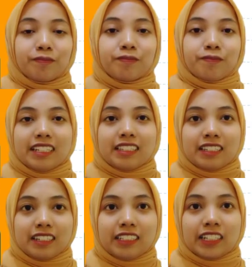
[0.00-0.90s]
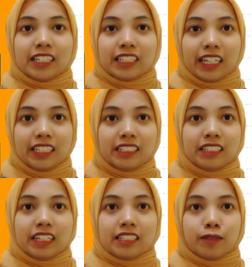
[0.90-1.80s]
In the third content
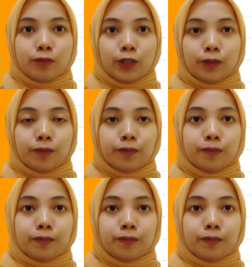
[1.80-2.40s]
is about